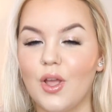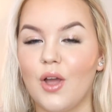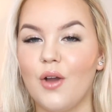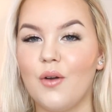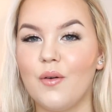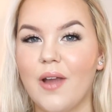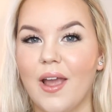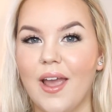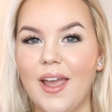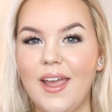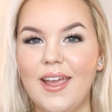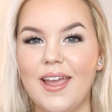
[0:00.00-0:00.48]

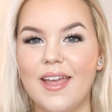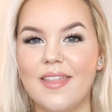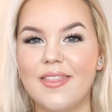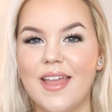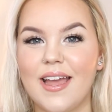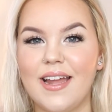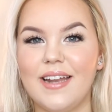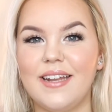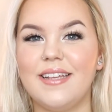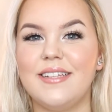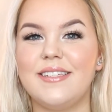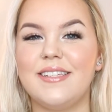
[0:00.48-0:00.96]
Okay, and
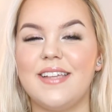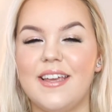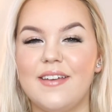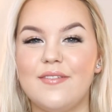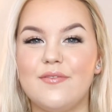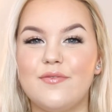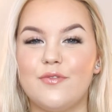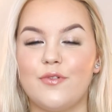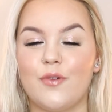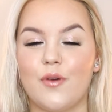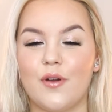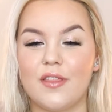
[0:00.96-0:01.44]
that is
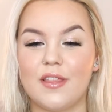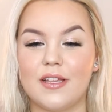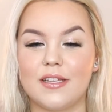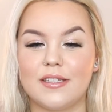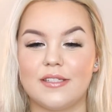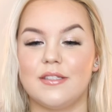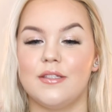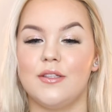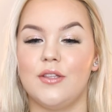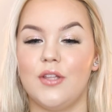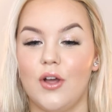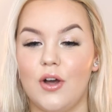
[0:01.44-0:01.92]
it for
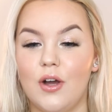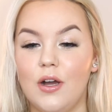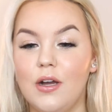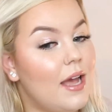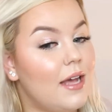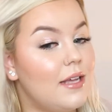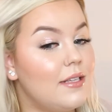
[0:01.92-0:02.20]
this look.